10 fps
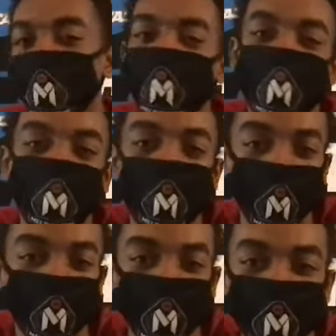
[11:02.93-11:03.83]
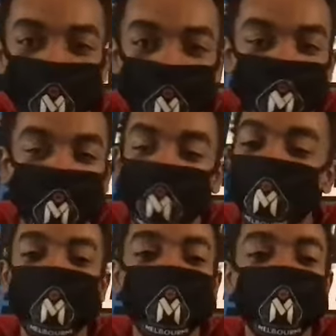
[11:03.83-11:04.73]
I didn't get to watch yesterday. But,
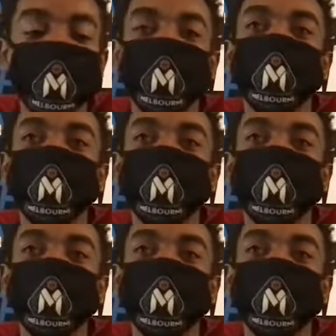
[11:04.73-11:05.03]
you